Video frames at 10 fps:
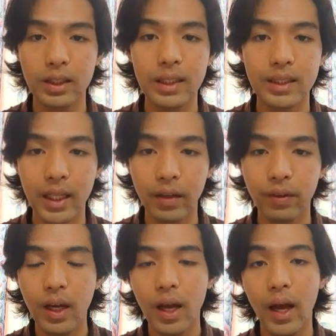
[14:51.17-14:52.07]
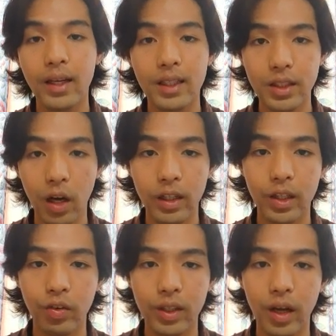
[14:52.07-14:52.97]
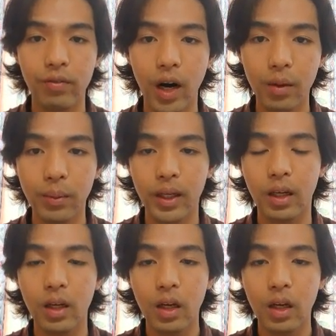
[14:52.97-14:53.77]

is safe and does not degrade the environment.